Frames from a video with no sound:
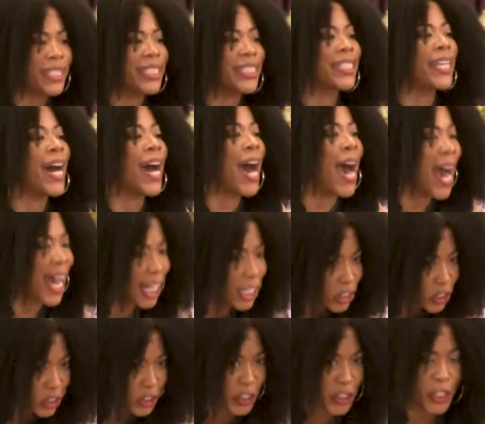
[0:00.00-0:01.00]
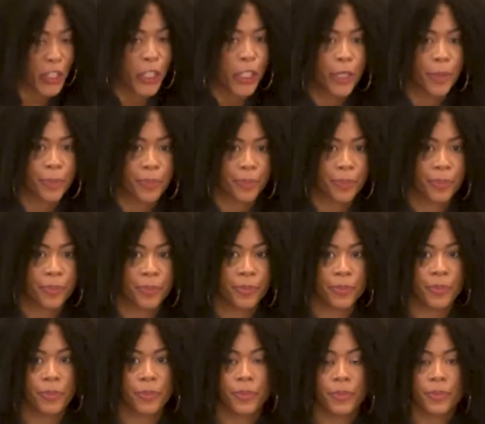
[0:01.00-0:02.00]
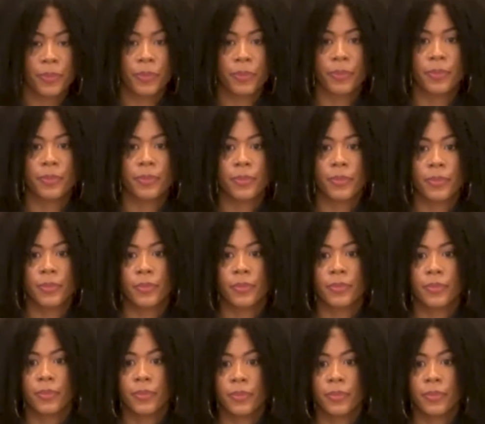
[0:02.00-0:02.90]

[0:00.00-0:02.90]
touch. Yes.